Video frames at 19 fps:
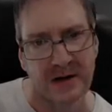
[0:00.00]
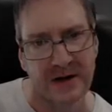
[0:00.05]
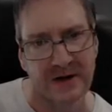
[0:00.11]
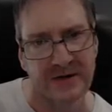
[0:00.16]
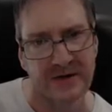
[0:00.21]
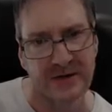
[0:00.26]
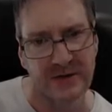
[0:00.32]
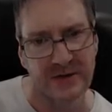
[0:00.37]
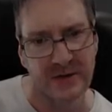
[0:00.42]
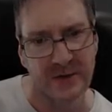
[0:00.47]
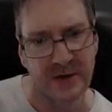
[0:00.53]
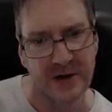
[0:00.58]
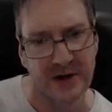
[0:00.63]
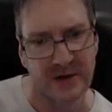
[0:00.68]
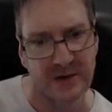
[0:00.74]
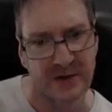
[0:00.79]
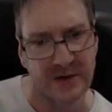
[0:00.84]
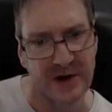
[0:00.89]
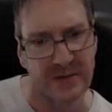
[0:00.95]
Like through the
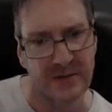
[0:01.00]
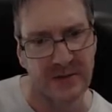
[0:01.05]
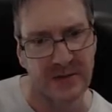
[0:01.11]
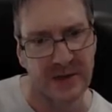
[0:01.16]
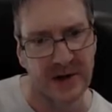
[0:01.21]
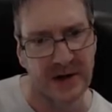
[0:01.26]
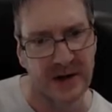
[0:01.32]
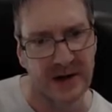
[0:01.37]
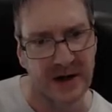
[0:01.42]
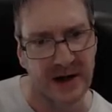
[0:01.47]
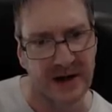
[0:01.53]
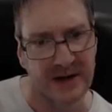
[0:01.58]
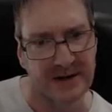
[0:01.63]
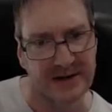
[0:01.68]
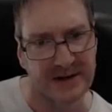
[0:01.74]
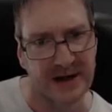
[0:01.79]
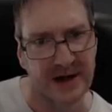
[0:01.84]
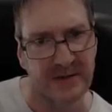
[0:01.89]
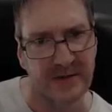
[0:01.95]
wheel rim
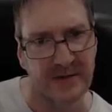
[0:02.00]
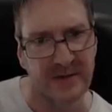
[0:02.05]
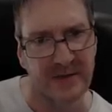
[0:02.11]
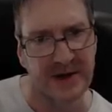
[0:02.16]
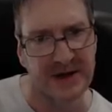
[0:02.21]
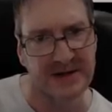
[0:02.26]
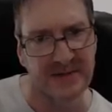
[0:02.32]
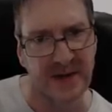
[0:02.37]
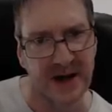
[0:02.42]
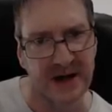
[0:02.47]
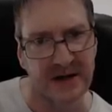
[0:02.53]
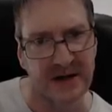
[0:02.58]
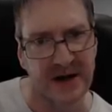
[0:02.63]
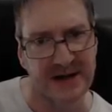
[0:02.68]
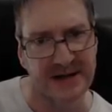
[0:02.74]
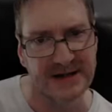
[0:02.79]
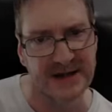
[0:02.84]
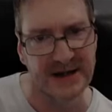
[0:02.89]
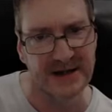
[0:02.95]
and um, these
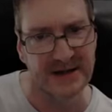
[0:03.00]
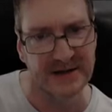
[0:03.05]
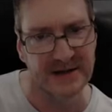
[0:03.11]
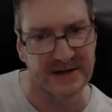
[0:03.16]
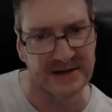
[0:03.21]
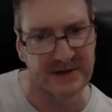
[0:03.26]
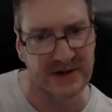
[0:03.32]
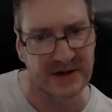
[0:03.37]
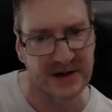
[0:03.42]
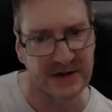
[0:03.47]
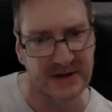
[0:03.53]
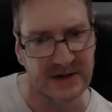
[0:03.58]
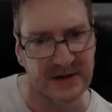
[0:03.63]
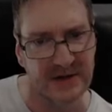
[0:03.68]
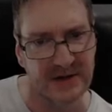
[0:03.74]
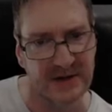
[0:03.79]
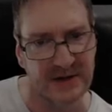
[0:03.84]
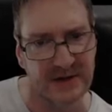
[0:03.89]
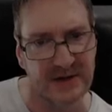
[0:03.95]
backlights here. Looks really
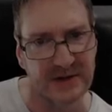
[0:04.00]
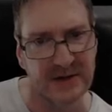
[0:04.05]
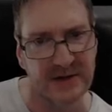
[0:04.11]
cool.